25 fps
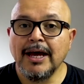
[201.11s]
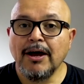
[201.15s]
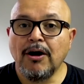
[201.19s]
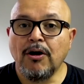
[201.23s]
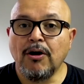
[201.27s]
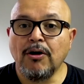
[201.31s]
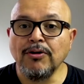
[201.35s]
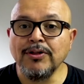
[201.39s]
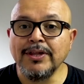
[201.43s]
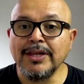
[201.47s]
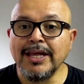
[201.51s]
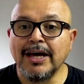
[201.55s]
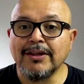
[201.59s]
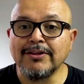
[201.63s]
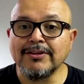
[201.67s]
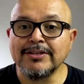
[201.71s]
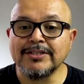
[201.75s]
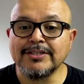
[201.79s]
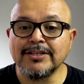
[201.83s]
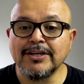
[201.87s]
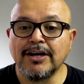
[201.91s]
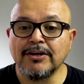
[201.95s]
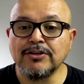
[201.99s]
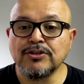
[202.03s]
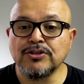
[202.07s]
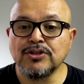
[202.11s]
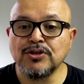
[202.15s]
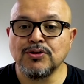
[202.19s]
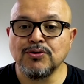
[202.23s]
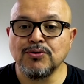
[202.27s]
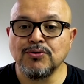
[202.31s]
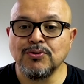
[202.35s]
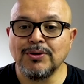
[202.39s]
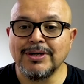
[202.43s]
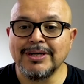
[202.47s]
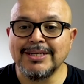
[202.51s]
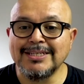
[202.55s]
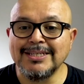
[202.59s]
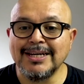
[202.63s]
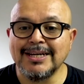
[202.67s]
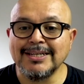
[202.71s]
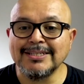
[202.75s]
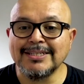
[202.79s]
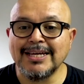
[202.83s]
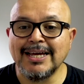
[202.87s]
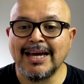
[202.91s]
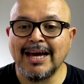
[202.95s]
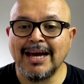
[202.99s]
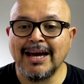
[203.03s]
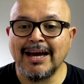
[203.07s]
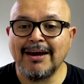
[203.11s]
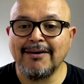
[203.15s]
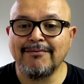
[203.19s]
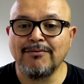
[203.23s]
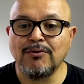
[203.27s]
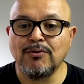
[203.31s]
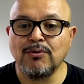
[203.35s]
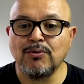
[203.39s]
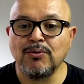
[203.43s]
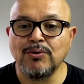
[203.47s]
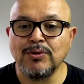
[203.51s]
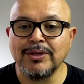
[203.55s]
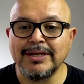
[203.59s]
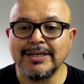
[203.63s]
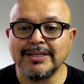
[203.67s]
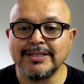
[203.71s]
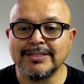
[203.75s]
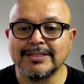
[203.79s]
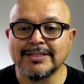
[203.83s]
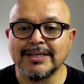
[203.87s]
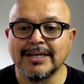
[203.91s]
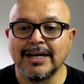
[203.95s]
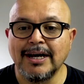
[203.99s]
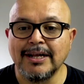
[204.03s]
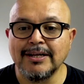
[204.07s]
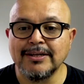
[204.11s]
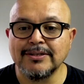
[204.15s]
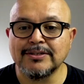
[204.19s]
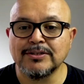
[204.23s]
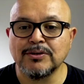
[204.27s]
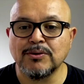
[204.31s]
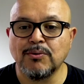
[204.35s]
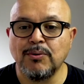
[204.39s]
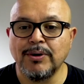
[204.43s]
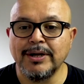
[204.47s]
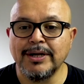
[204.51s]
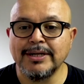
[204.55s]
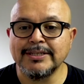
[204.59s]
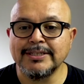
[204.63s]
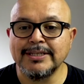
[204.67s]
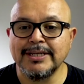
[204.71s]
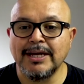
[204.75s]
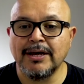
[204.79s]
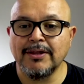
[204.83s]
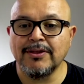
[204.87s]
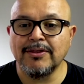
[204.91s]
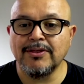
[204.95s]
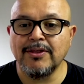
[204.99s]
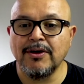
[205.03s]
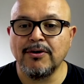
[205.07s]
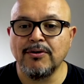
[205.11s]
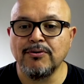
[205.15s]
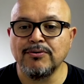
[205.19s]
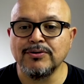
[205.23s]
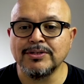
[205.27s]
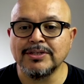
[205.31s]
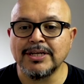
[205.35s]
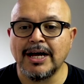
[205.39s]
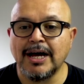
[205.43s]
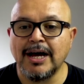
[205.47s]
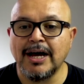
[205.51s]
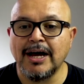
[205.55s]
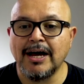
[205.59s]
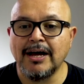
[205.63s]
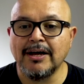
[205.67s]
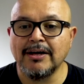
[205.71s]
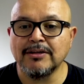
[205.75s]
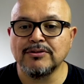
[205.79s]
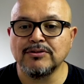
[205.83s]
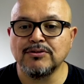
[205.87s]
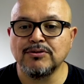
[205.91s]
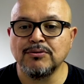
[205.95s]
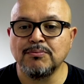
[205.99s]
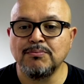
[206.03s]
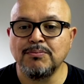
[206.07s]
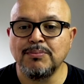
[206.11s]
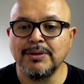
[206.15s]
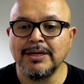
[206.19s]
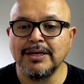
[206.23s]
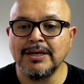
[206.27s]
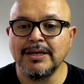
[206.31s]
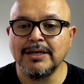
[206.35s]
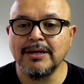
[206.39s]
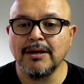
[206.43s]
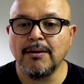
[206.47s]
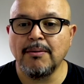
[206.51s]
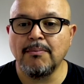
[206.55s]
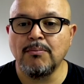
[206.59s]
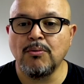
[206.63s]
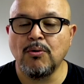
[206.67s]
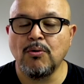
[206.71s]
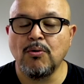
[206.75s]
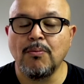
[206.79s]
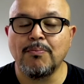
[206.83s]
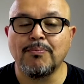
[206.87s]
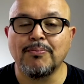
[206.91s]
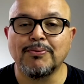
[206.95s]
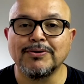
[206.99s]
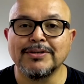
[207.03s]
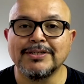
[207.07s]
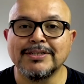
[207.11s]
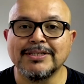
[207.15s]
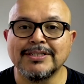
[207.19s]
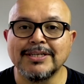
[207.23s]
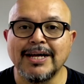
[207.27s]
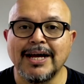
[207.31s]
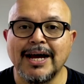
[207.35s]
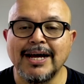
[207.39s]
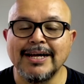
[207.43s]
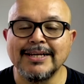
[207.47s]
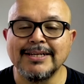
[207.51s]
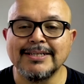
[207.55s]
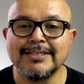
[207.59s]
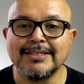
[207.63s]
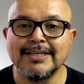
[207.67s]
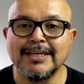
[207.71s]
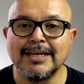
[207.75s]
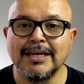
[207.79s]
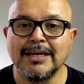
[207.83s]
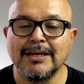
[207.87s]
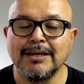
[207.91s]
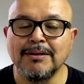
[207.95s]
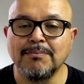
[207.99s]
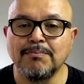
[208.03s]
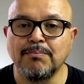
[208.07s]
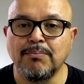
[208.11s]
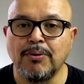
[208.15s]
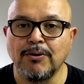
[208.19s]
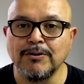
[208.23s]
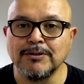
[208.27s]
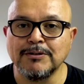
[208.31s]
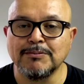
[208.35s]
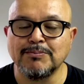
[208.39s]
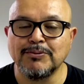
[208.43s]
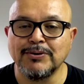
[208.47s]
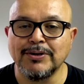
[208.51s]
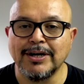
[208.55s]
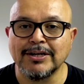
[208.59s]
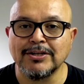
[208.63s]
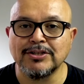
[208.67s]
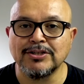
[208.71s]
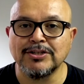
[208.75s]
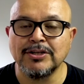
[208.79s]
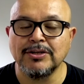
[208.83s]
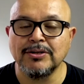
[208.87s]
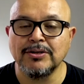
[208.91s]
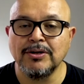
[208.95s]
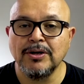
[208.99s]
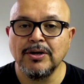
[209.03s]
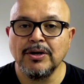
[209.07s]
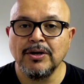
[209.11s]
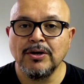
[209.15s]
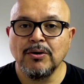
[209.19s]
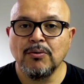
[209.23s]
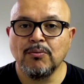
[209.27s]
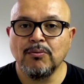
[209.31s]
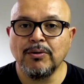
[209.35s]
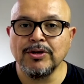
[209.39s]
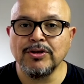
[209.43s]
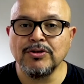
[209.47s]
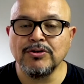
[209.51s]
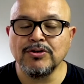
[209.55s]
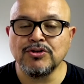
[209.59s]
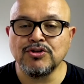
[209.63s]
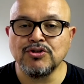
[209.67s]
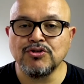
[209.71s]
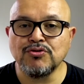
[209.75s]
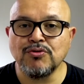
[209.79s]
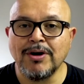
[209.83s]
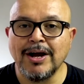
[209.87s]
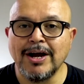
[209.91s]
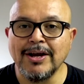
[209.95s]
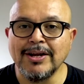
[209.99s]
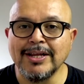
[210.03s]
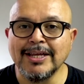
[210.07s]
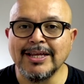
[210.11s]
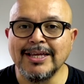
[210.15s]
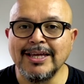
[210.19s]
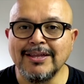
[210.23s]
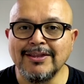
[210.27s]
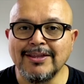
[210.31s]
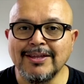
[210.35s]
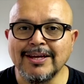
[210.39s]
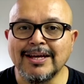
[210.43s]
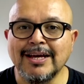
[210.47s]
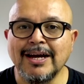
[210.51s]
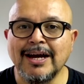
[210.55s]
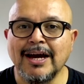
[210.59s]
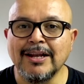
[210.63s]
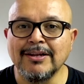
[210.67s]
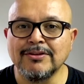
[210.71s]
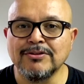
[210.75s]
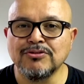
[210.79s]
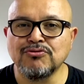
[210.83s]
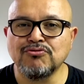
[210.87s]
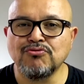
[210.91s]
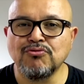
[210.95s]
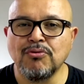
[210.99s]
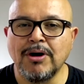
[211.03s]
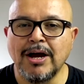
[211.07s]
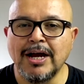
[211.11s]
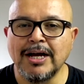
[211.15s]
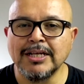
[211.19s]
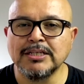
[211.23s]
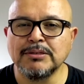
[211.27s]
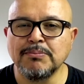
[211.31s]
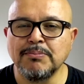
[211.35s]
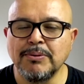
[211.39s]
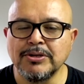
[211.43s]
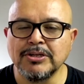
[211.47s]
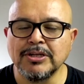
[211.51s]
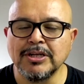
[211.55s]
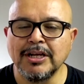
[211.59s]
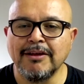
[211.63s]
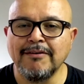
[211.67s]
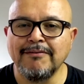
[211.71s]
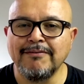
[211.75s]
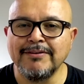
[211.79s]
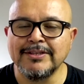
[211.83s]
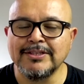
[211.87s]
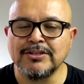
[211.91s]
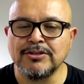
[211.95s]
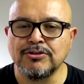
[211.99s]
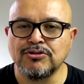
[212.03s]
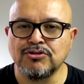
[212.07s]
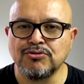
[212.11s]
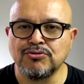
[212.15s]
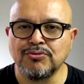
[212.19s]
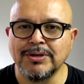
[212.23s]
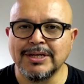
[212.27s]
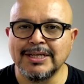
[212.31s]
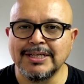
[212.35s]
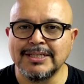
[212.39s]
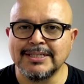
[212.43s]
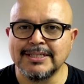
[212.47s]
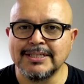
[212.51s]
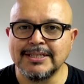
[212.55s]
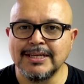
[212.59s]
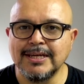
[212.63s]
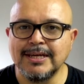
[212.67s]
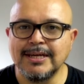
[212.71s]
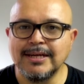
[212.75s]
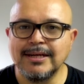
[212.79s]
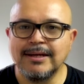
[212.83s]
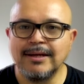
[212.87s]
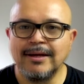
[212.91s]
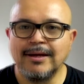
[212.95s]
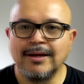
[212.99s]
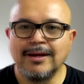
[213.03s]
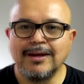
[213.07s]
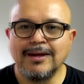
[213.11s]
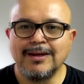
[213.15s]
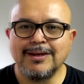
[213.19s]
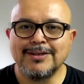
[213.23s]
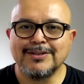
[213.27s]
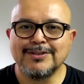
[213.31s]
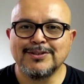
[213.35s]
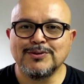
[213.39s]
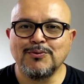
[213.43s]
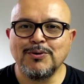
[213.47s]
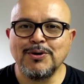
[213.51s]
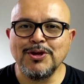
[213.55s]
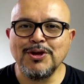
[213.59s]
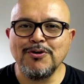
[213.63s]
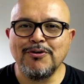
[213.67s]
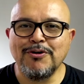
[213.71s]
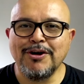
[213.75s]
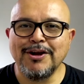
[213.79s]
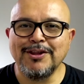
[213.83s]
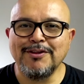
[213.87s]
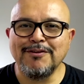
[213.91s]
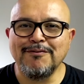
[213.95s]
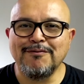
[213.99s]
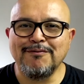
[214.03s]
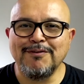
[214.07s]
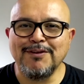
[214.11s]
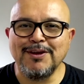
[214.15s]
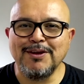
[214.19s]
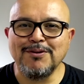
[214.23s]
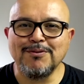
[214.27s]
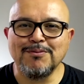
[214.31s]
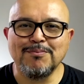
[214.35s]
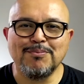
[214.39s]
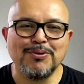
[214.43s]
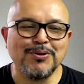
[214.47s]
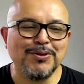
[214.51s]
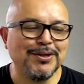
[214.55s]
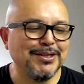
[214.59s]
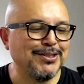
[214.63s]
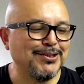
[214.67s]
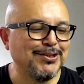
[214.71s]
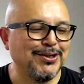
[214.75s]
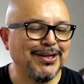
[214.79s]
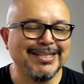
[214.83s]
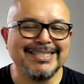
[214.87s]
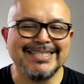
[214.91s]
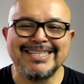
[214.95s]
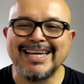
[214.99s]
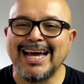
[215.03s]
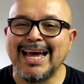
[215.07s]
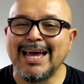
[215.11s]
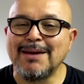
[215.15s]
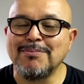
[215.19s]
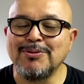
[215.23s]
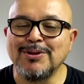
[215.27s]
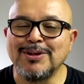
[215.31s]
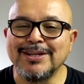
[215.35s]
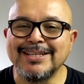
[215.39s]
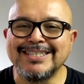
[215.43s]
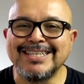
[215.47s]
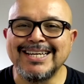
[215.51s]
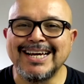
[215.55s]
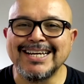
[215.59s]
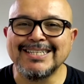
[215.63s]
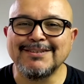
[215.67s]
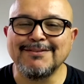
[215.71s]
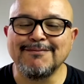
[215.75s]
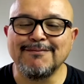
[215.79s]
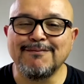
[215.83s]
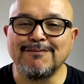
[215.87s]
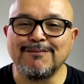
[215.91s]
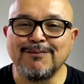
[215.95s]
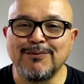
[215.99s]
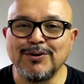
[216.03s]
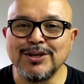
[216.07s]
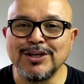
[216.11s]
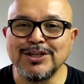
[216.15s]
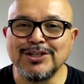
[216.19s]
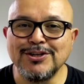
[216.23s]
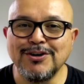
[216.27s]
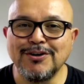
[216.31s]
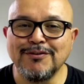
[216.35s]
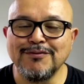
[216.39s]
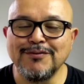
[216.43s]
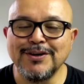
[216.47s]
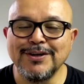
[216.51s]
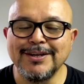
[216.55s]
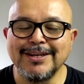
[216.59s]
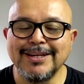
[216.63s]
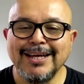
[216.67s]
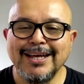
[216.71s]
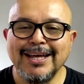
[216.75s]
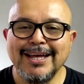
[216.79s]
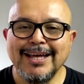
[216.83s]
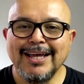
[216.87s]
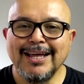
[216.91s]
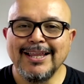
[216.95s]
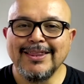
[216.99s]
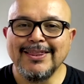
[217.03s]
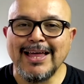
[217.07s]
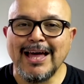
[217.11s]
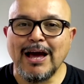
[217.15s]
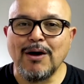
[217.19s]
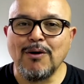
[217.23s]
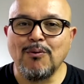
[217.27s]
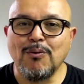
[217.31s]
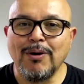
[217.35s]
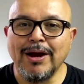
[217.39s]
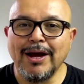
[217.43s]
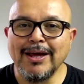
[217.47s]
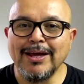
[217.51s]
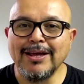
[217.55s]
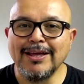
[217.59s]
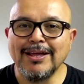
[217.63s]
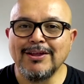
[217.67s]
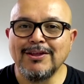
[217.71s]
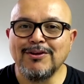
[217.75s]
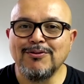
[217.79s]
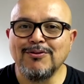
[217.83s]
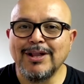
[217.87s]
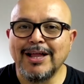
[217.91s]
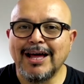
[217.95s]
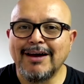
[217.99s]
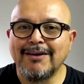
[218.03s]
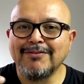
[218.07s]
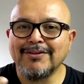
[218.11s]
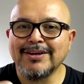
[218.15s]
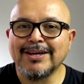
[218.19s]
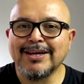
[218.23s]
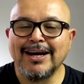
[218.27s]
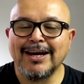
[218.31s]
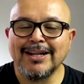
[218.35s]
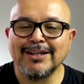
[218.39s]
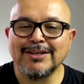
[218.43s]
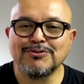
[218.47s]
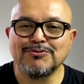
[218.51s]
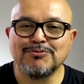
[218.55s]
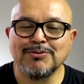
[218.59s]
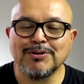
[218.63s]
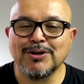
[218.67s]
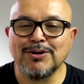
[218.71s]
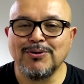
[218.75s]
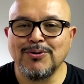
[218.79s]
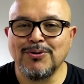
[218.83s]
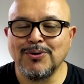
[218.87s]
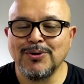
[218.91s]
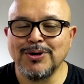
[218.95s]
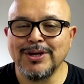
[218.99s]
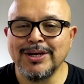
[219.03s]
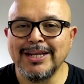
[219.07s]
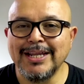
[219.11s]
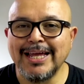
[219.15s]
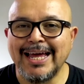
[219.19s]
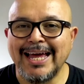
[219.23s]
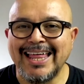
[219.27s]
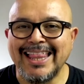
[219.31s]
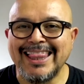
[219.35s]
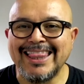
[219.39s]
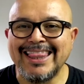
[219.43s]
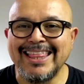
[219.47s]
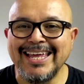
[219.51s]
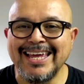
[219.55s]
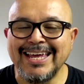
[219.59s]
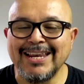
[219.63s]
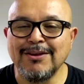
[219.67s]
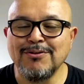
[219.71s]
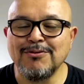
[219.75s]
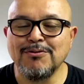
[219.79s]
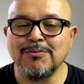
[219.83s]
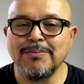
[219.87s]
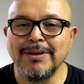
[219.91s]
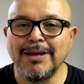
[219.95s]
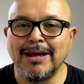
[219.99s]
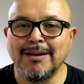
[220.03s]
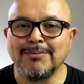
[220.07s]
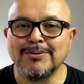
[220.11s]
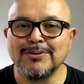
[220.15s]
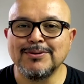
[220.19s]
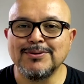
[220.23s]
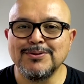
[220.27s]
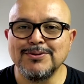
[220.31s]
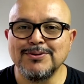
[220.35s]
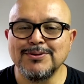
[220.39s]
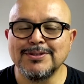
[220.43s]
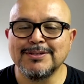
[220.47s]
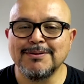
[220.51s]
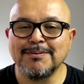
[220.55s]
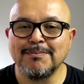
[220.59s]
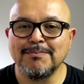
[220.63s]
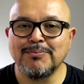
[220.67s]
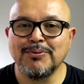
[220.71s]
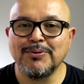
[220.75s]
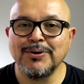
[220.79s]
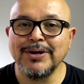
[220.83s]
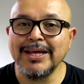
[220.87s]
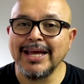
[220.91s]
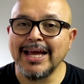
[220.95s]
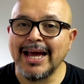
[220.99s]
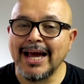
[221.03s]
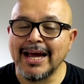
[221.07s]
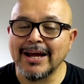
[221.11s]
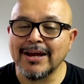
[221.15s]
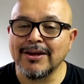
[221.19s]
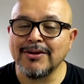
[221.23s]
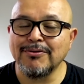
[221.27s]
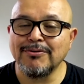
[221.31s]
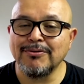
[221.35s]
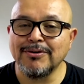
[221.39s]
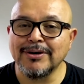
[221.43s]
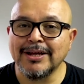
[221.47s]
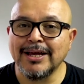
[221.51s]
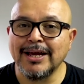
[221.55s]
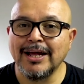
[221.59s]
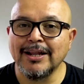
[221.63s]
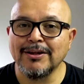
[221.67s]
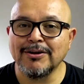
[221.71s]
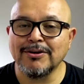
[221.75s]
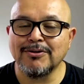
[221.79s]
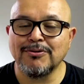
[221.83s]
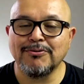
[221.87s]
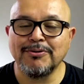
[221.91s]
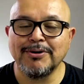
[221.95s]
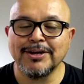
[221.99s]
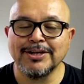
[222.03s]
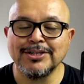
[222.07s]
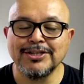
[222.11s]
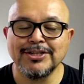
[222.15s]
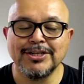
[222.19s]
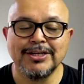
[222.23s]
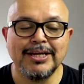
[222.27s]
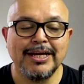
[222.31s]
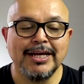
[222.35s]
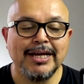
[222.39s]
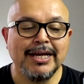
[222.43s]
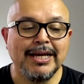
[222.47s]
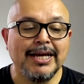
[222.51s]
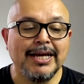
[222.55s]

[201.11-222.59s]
On the other side too, it does have all these color squares. Now those are to be more precise in post-production when you're trying to get the colors right, especially if it's a tricky scene. So when you're out in the field, put this on a table and take some footage of it. That way you'll have the colors recorded and then you'll be able to do some pretty accurate color correction.